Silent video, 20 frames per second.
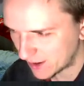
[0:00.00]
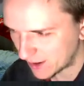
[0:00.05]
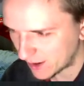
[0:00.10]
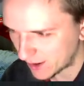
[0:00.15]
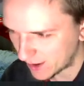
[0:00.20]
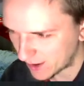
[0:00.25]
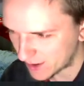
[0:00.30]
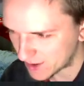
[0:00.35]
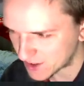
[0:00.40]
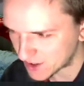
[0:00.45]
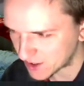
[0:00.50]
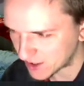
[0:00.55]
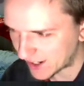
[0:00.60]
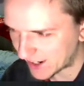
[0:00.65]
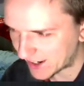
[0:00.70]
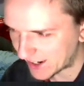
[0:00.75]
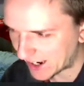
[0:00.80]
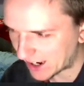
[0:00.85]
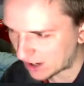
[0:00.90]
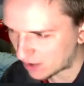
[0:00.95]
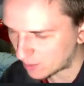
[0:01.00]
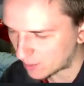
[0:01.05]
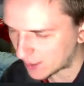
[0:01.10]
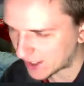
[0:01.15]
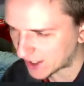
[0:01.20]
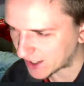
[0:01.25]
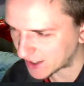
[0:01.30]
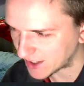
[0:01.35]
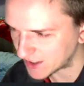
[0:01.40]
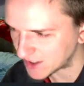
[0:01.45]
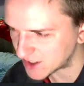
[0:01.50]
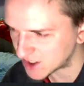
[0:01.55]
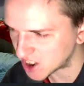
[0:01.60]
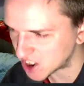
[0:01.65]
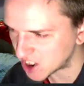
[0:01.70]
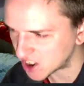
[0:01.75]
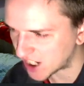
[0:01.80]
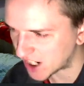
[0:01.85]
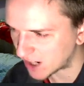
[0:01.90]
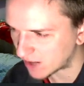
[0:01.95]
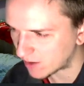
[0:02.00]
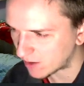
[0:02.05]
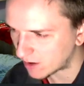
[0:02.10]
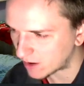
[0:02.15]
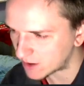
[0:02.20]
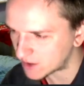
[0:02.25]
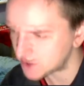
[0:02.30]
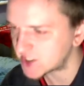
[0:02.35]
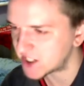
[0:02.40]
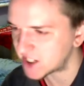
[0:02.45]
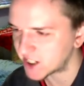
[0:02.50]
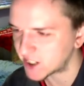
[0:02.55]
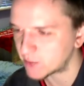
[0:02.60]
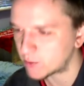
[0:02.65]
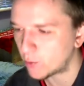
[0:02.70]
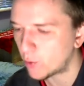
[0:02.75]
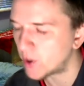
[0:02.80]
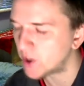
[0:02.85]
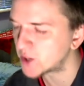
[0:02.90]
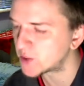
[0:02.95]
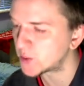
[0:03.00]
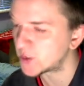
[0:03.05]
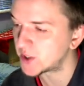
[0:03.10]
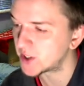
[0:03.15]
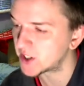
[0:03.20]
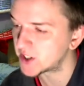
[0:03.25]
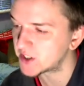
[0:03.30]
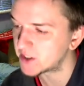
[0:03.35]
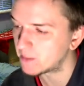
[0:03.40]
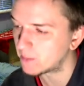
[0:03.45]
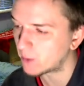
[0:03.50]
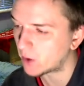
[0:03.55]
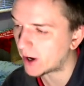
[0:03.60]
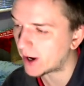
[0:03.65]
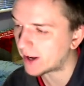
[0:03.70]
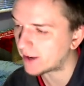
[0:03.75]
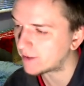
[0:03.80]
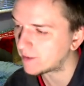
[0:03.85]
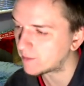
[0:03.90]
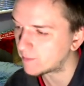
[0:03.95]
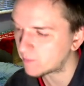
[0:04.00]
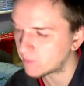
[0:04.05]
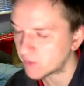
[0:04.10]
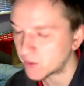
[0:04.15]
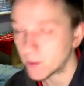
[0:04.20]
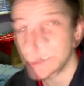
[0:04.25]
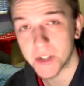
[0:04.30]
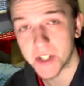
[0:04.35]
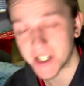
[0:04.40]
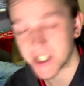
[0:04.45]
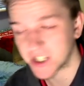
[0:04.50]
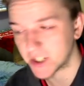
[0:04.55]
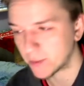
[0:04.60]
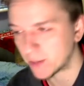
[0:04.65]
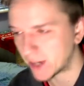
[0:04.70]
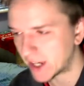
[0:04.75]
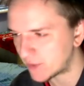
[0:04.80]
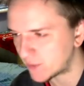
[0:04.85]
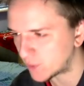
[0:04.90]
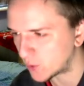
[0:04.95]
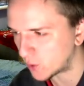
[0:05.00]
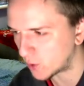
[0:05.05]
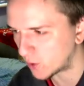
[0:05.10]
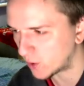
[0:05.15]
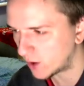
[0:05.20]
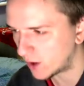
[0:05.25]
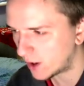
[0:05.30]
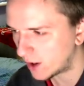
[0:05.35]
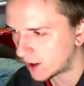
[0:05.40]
So that now means that there are 6 points between us and Bayern, with 6 to play for.